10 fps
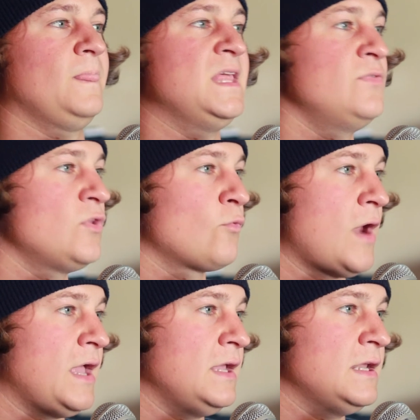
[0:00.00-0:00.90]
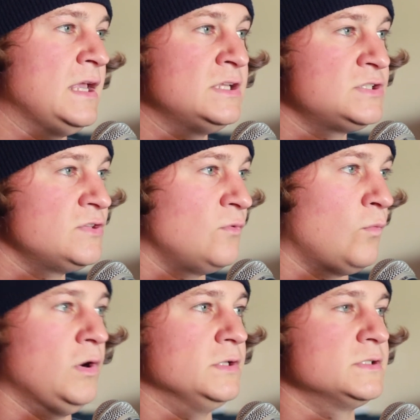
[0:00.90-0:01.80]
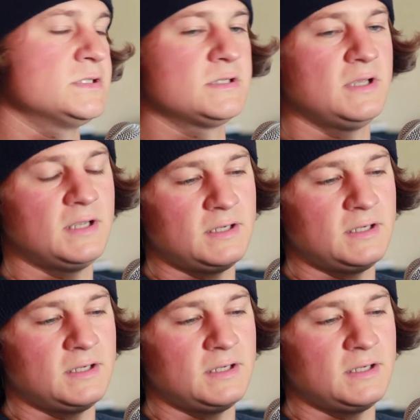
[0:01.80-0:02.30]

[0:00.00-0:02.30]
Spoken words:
in the rain into the woods.